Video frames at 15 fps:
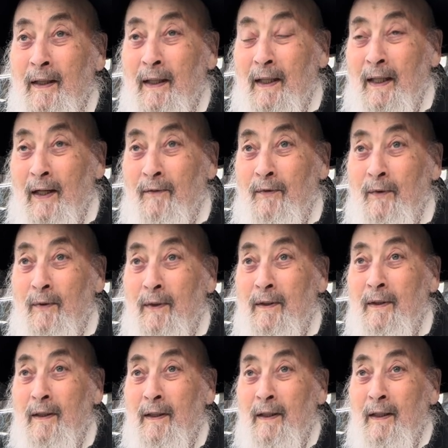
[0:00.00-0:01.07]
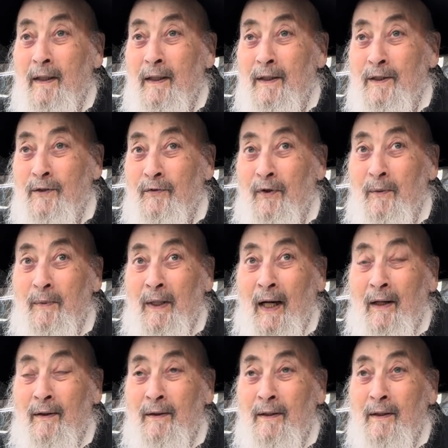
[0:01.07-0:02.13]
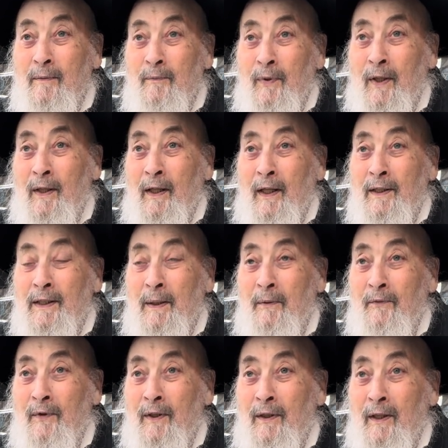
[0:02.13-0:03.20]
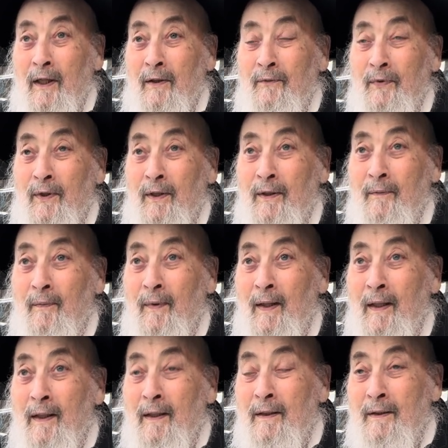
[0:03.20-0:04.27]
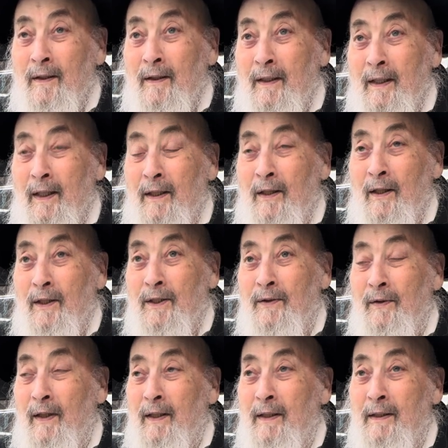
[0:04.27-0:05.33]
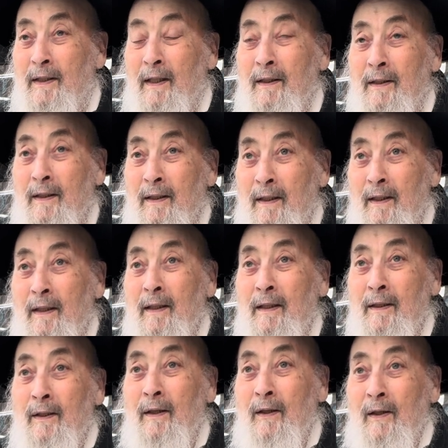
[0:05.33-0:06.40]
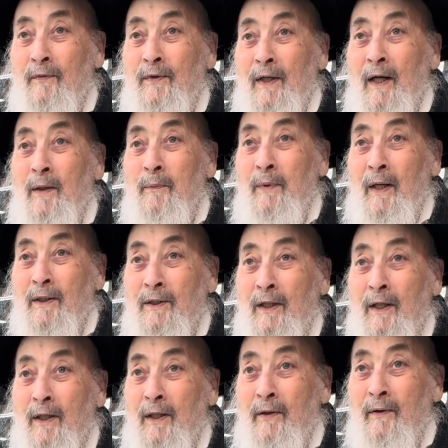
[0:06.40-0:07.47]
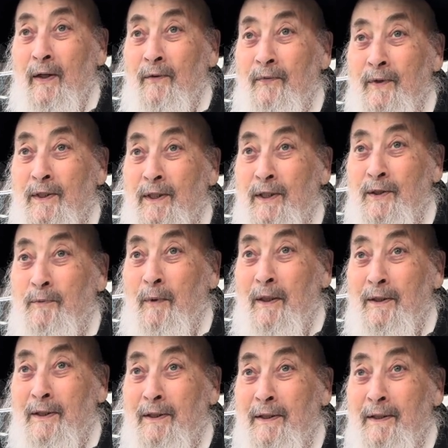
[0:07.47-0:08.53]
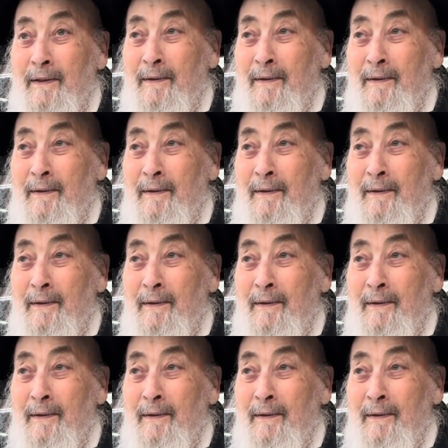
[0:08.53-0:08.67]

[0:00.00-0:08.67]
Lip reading: and everyone screamed out, Baruch Hashem HaMavarech. So the kid turns around and says, you don't have to help me, I started already for 6 months.